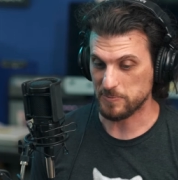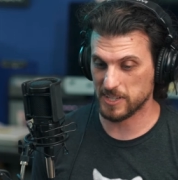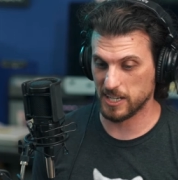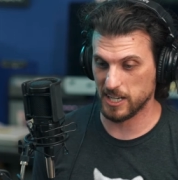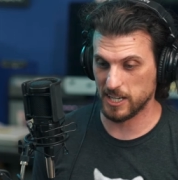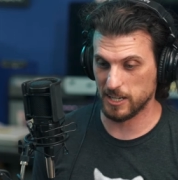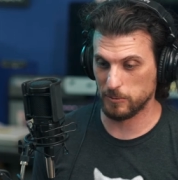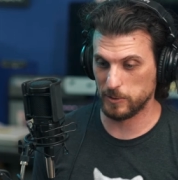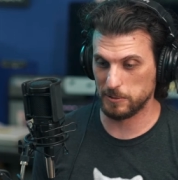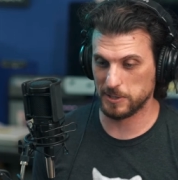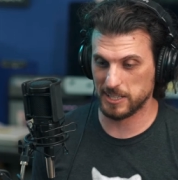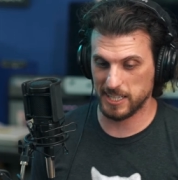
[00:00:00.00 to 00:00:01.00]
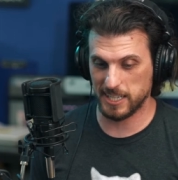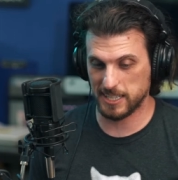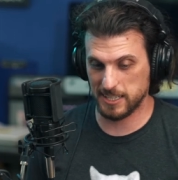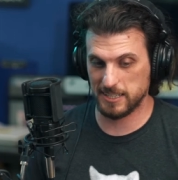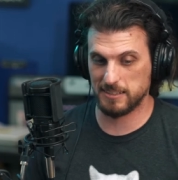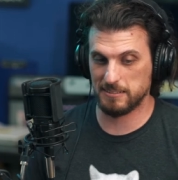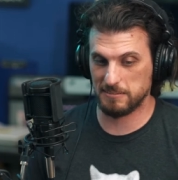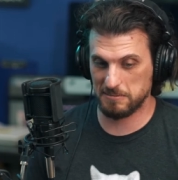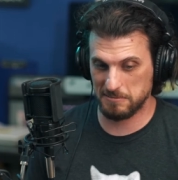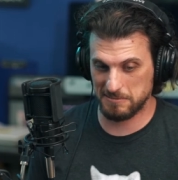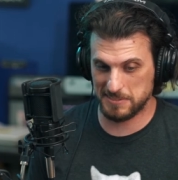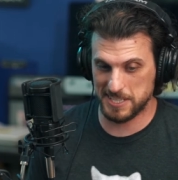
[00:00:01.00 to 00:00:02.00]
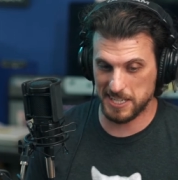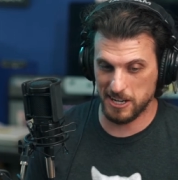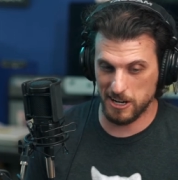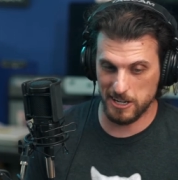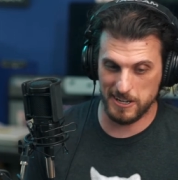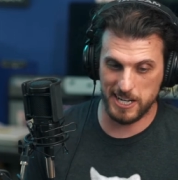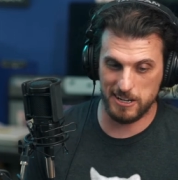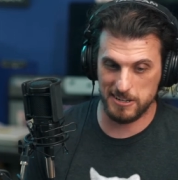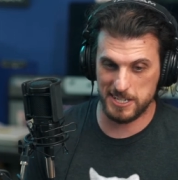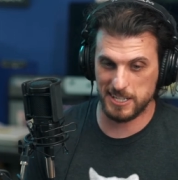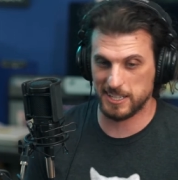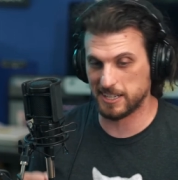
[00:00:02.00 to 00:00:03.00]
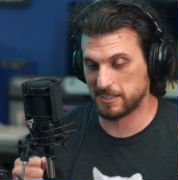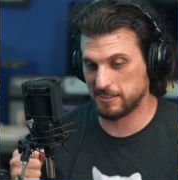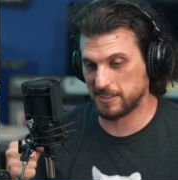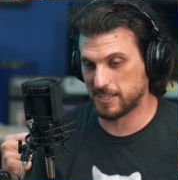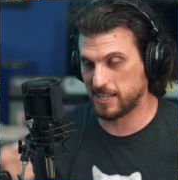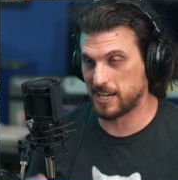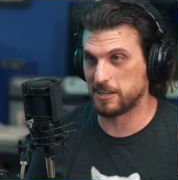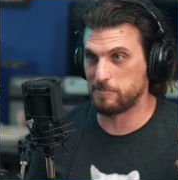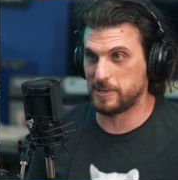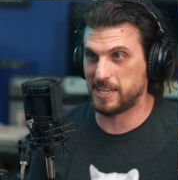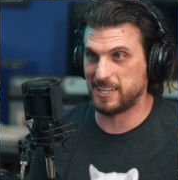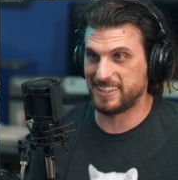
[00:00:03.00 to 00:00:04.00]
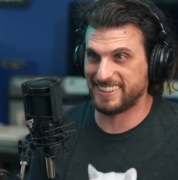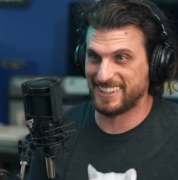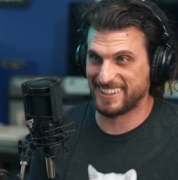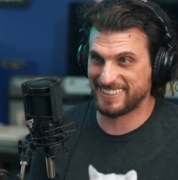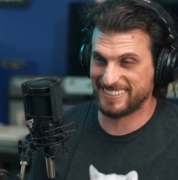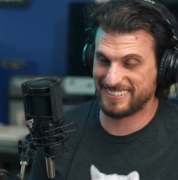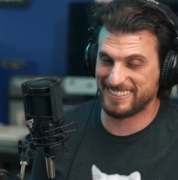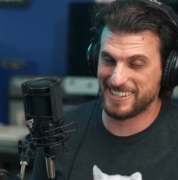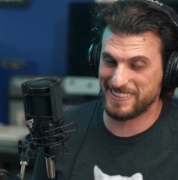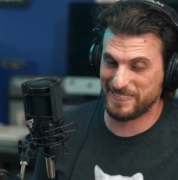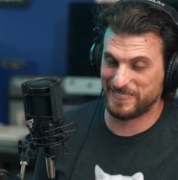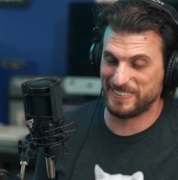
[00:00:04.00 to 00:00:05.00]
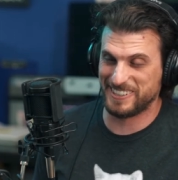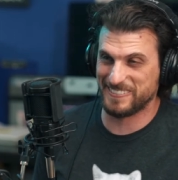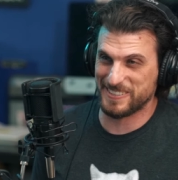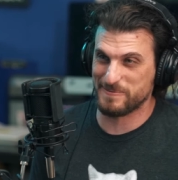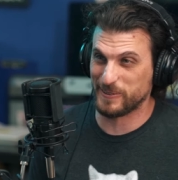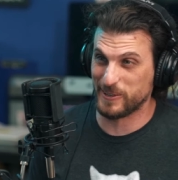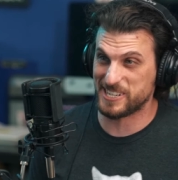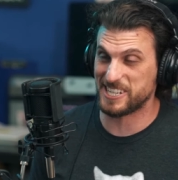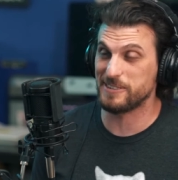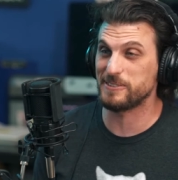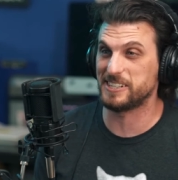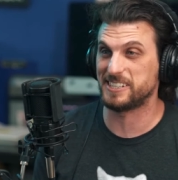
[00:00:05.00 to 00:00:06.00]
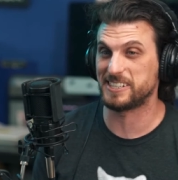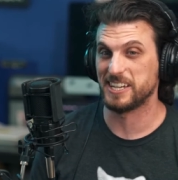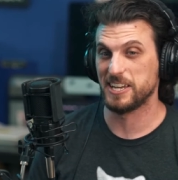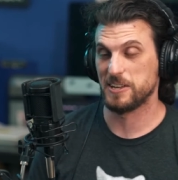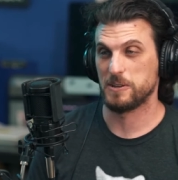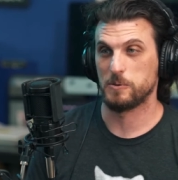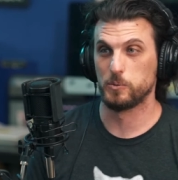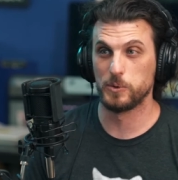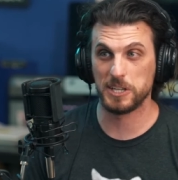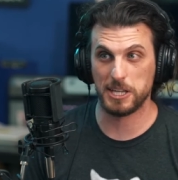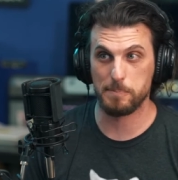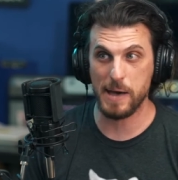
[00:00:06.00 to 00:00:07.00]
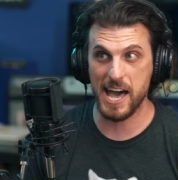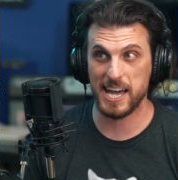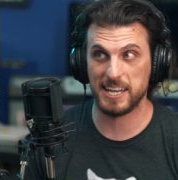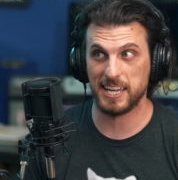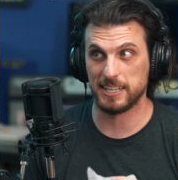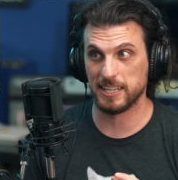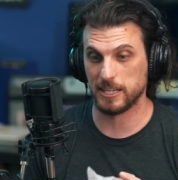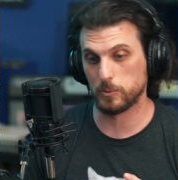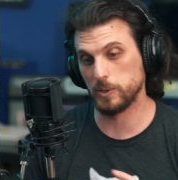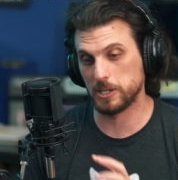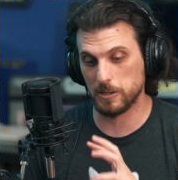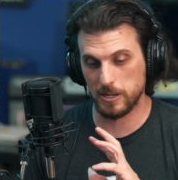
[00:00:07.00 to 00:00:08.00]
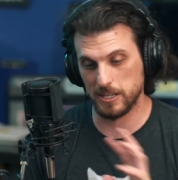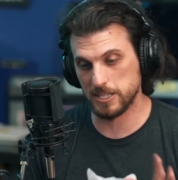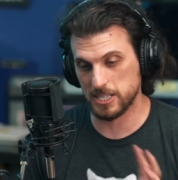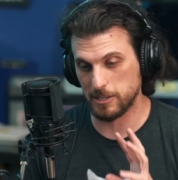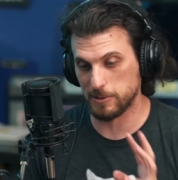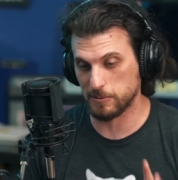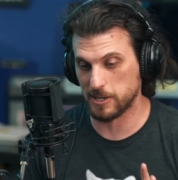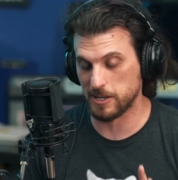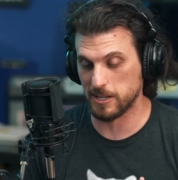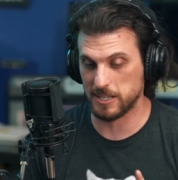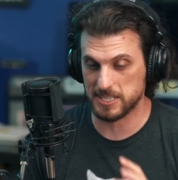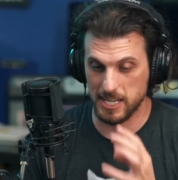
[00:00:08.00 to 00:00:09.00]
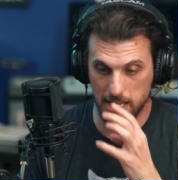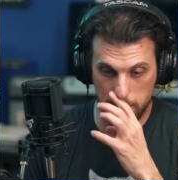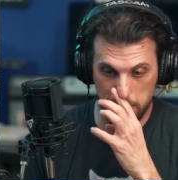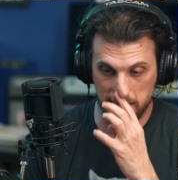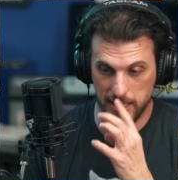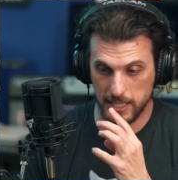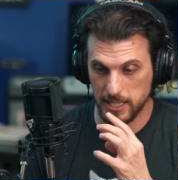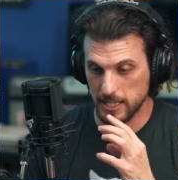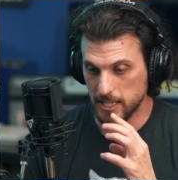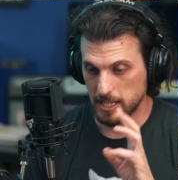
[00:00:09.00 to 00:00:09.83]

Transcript: uh, we would like take all our energy to like get out of bed and like grab the food off the porch. It was really bad, and like we go to the gym and run all the time, and like